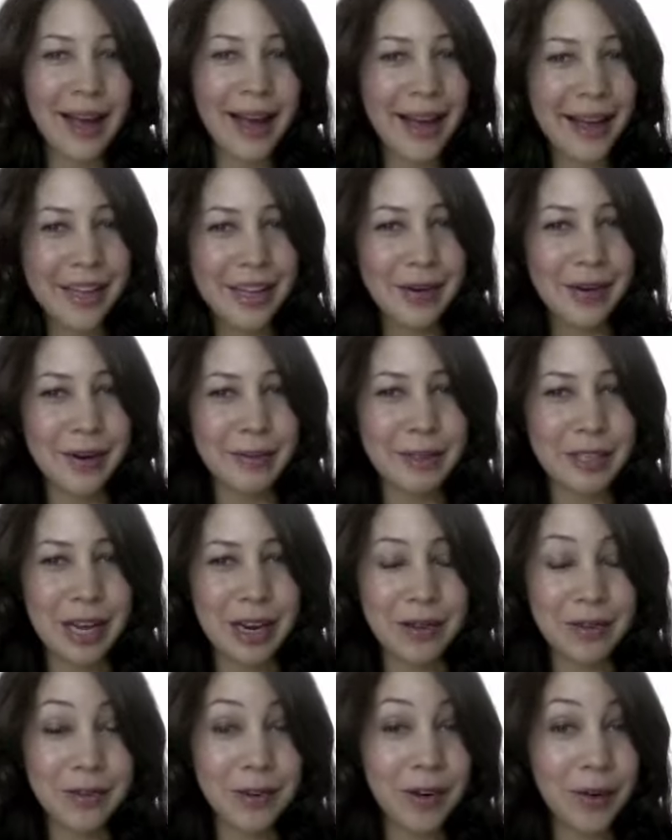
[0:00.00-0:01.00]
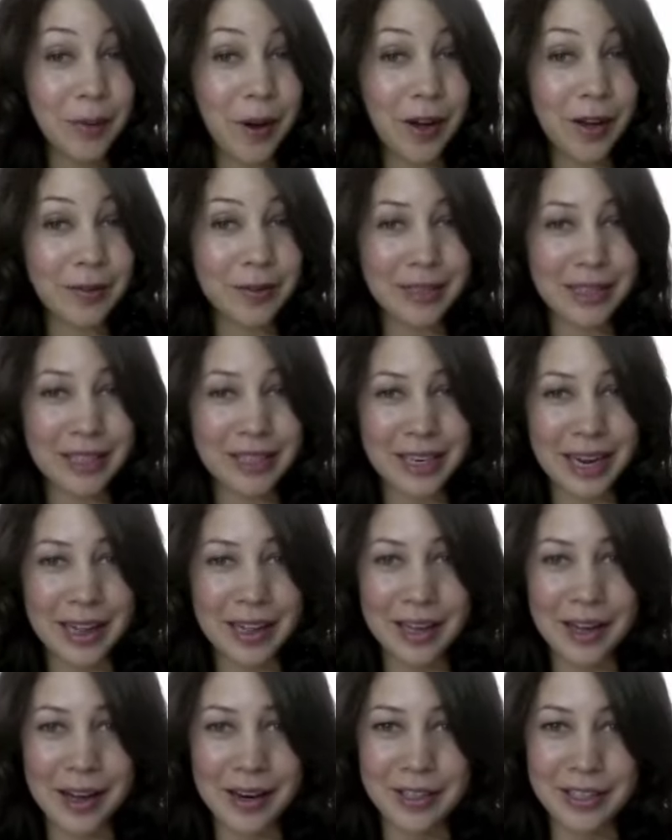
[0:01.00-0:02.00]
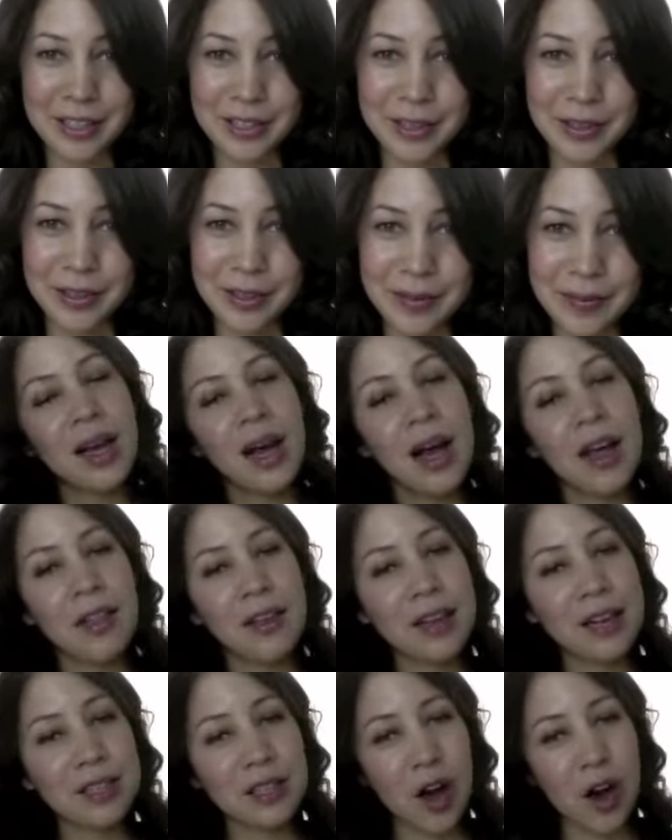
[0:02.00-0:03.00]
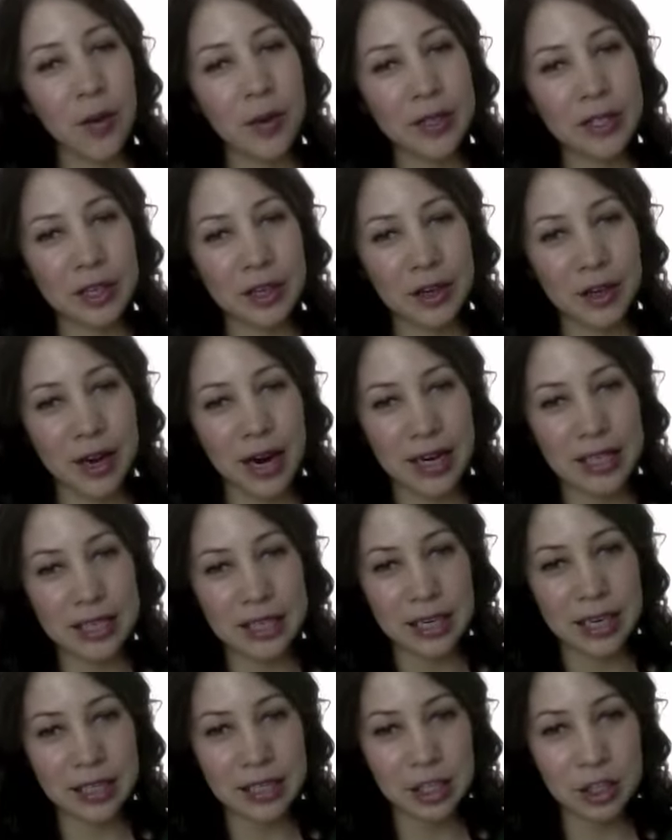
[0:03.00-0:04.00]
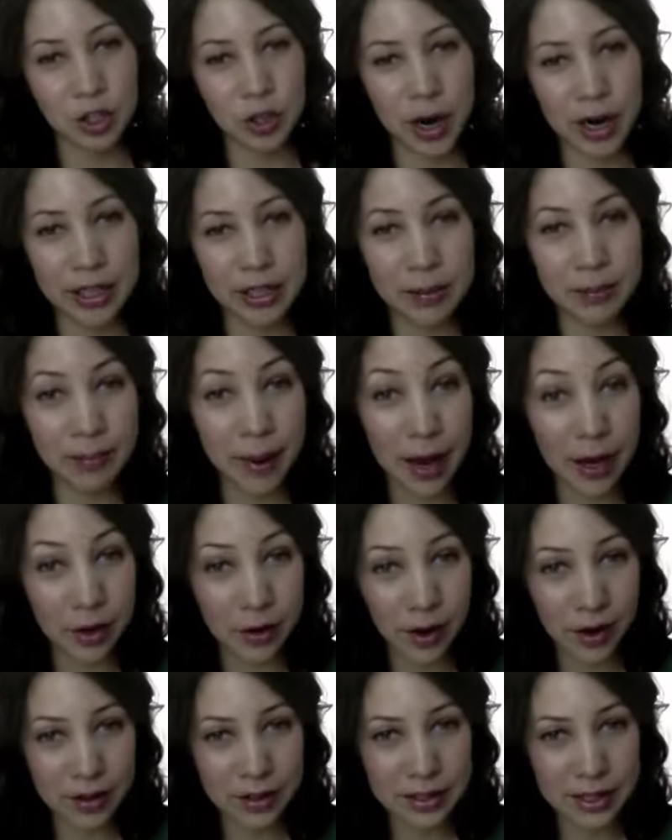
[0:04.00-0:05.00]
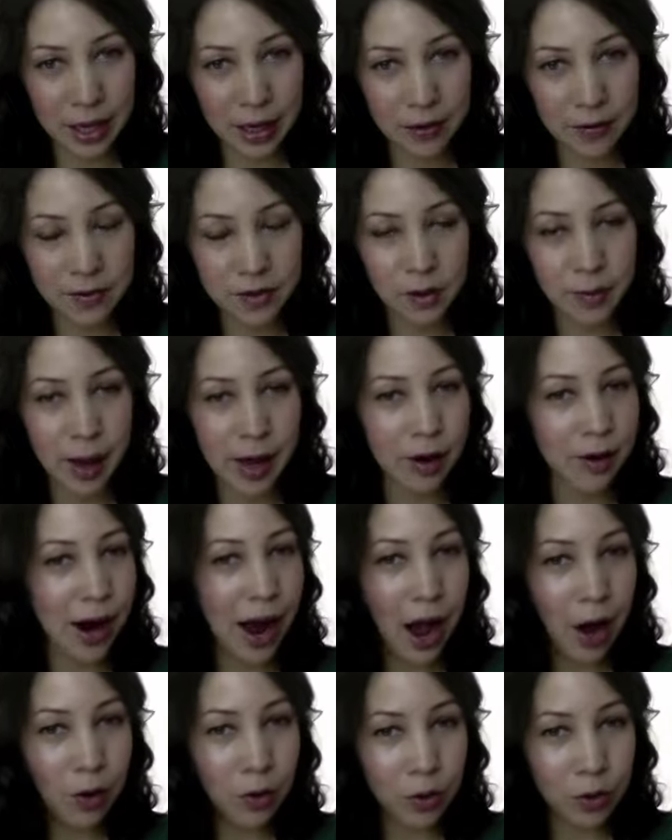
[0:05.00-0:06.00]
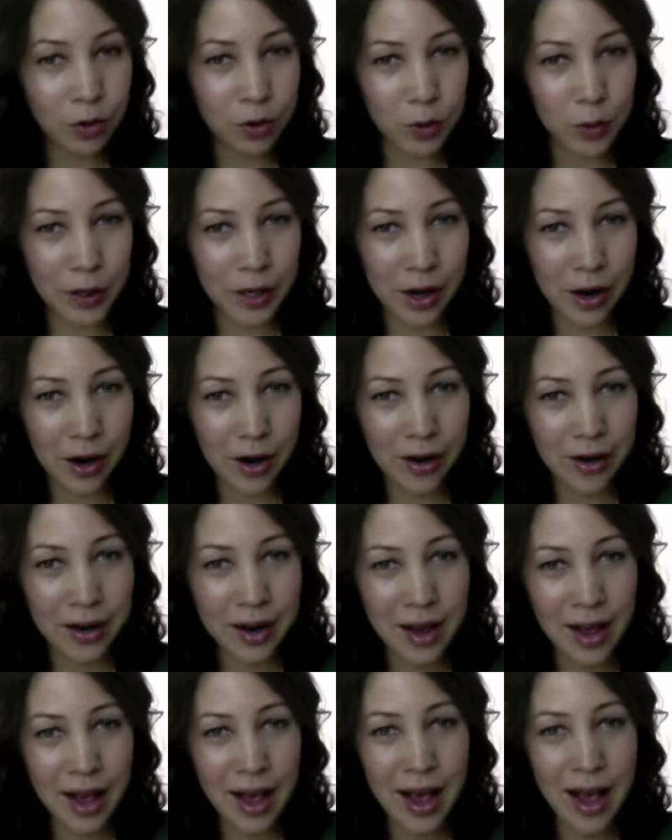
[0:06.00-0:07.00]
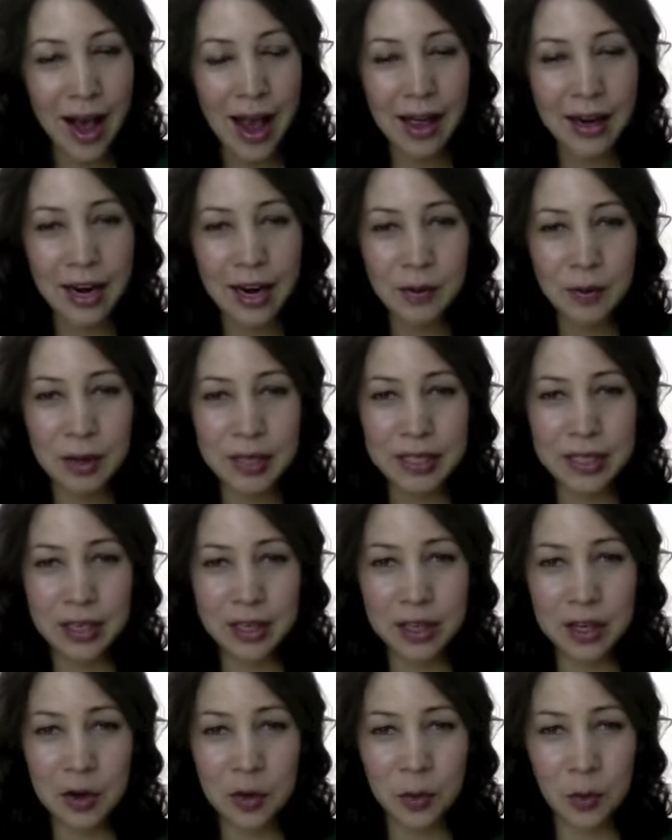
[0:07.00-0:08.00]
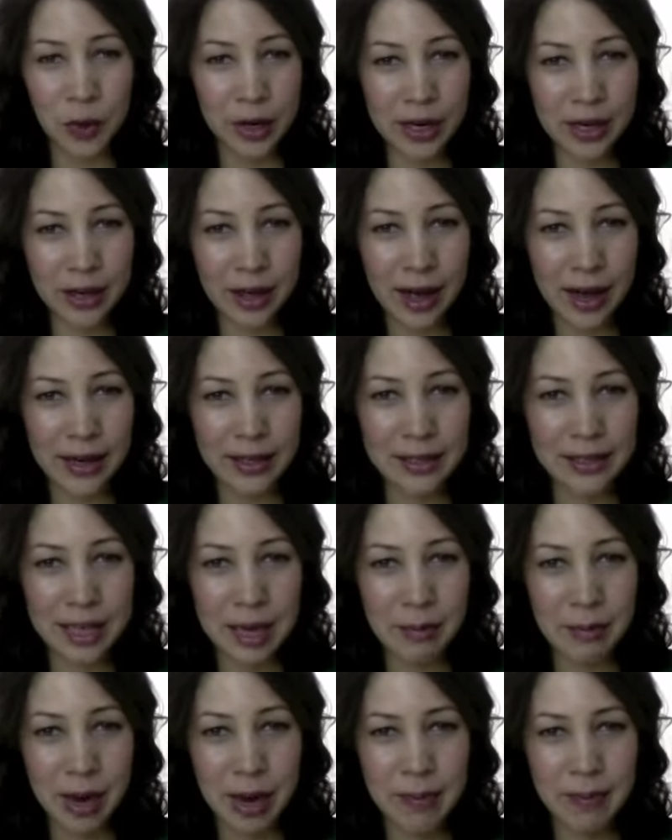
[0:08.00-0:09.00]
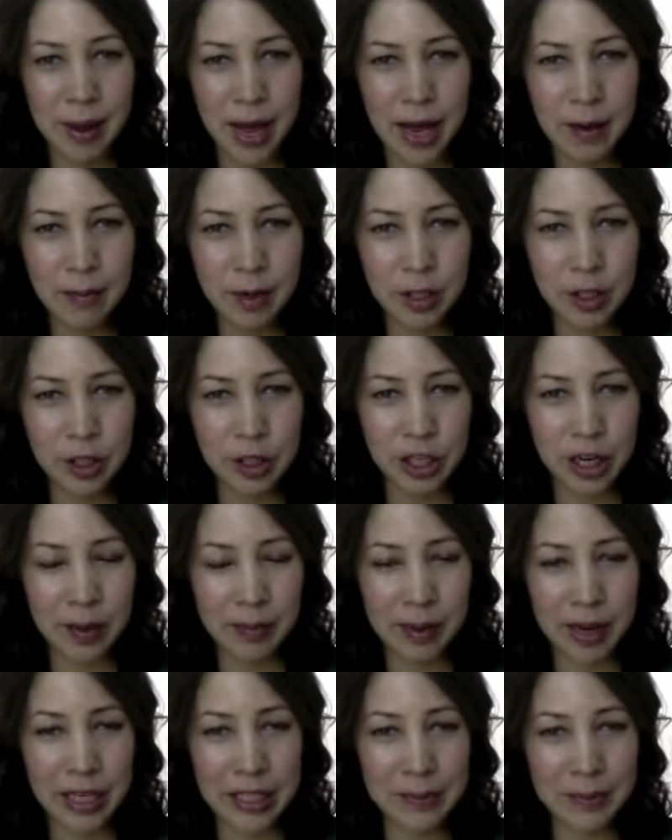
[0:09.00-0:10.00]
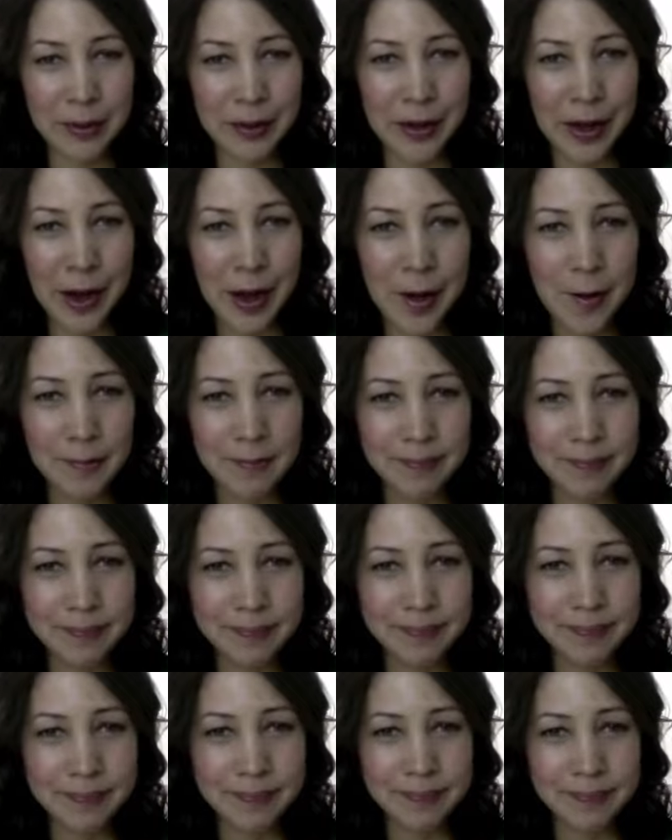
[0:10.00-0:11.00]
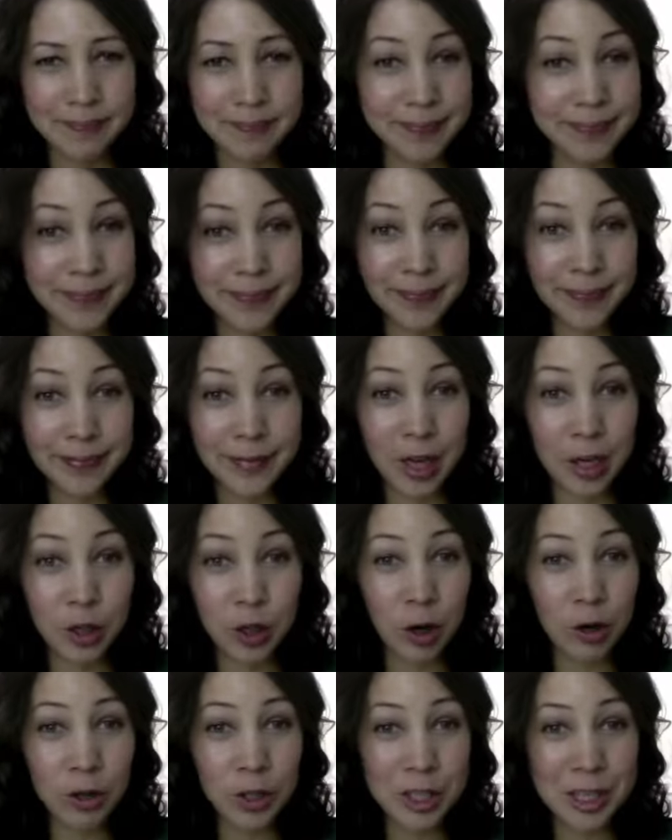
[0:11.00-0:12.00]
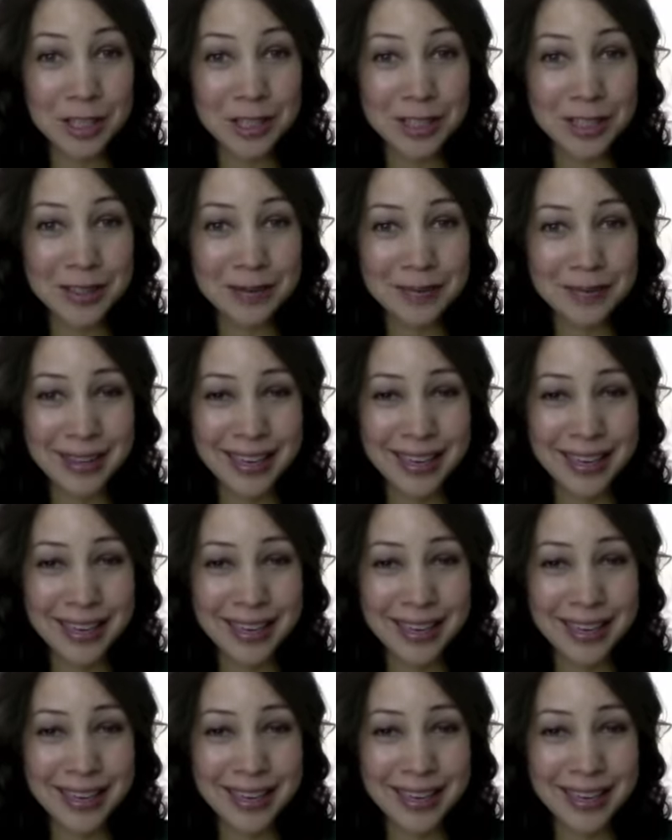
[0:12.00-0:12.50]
Hello, I'm Jennifer, and welcome to the Daily Connoisseur. I think it's always a good idea to try to better ourselves, no matter how old we are. And I recently realized that my penmanship has become atrocious.